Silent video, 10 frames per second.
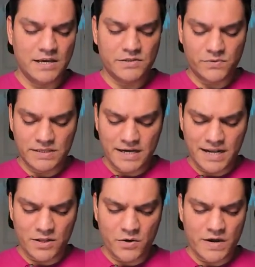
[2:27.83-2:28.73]
So over there,
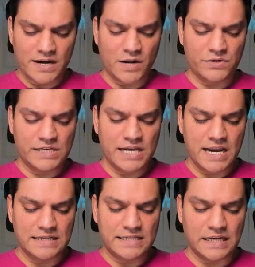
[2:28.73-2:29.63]
I'll go ahead and now
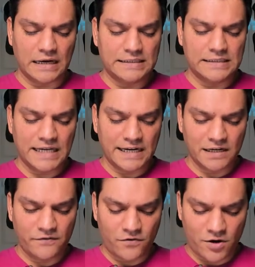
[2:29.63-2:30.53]
change the
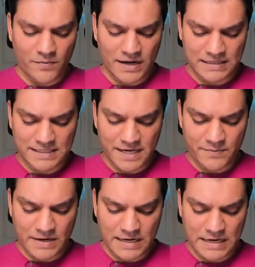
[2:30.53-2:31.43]
untitled form and I'll say
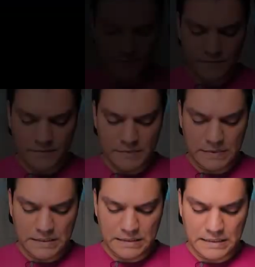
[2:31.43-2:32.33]
my
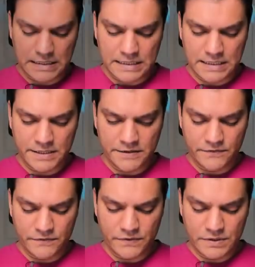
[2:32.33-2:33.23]

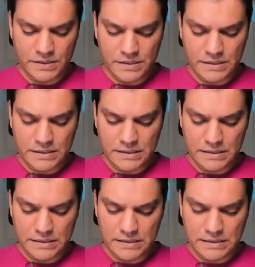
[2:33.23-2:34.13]
live
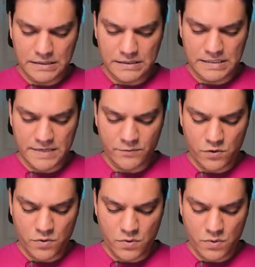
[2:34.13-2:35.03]

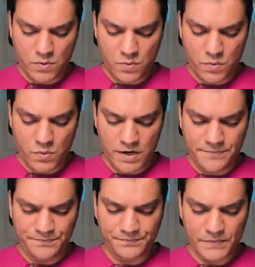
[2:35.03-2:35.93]
demo
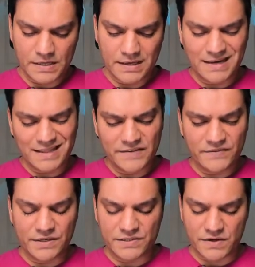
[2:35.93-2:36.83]
one. And I'll leave
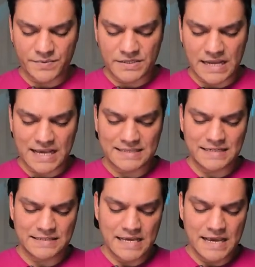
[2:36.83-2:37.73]
the description as
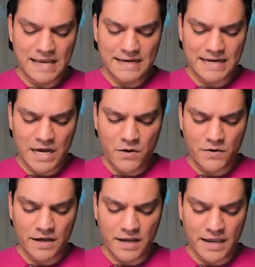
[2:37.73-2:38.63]
is. And
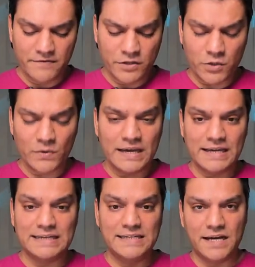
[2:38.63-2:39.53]
now, even though I
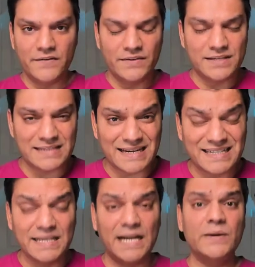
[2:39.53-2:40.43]
hit done, which is
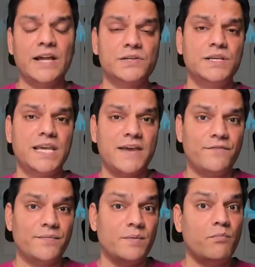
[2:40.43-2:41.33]
that done actually came
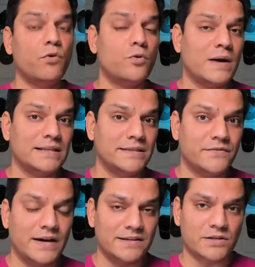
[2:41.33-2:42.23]
from the mobile
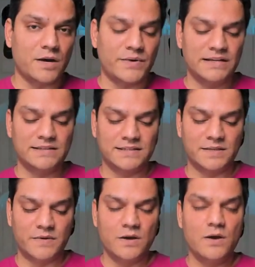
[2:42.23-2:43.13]
device operating
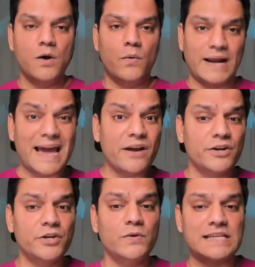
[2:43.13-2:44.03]
system, what I
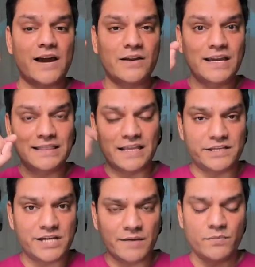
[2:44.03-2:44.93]
gotta do is I gotta hit that
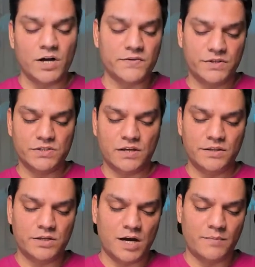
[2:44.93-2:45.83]
checkbox, which is on
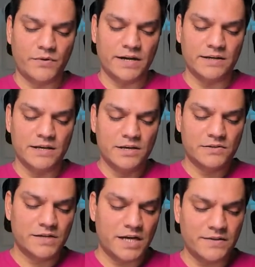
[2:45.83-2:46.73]
the top right.
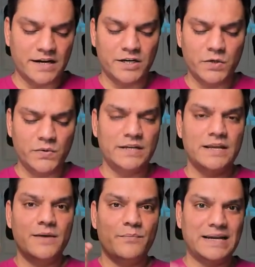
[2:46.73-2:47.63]
So now that I do it,
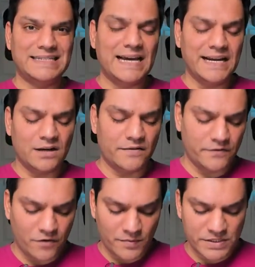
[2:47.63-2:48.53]
my title of the
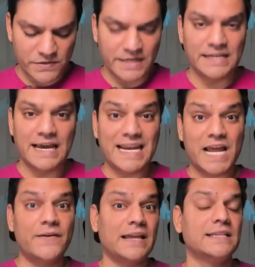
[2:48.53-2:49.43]
form is ready and
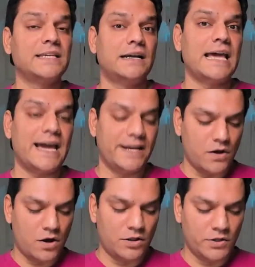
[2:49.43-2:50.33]
now I can start adding
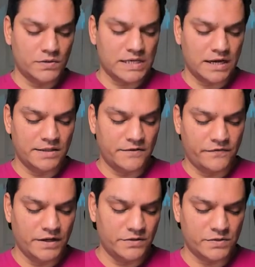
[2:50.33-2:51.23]
all those other
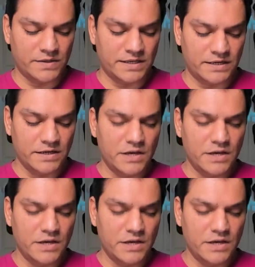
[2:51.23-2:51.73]
fields over there.